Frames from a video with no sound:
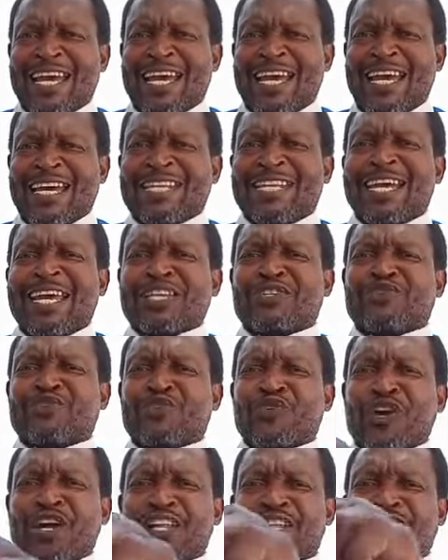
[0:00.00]
in
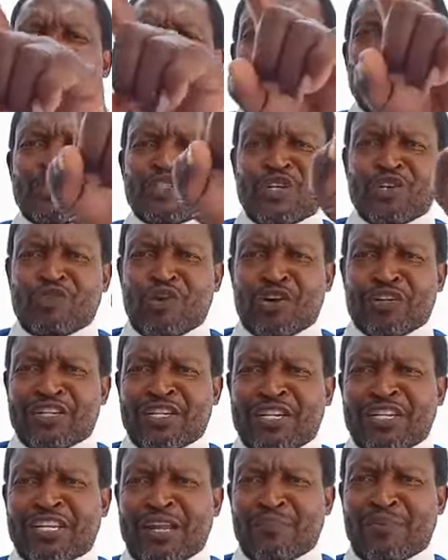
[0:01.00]
Israel surrounded
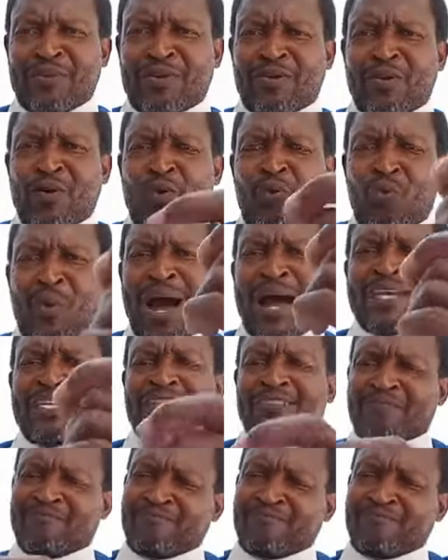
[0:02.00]
the temple. Why?